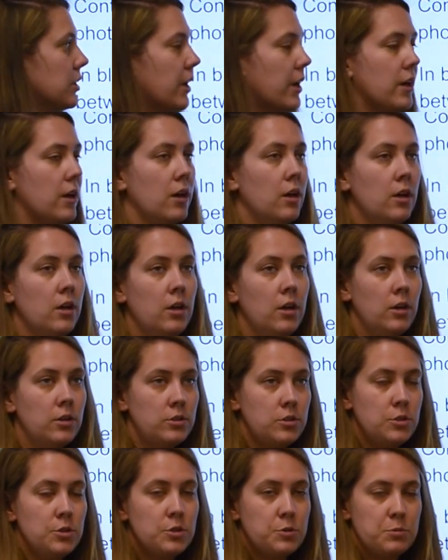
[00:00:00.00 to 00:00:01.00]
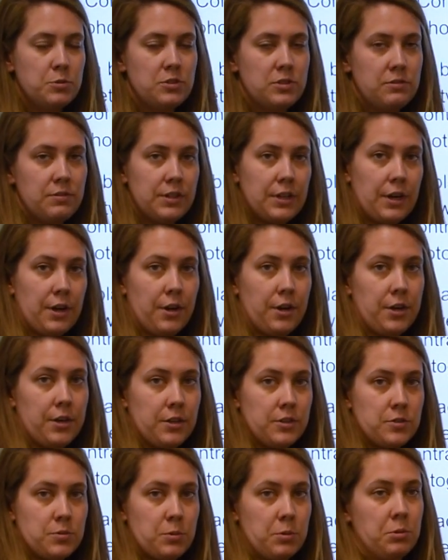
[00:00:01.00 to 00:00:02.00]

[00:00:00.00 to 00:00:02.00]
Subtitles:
at two specific areas where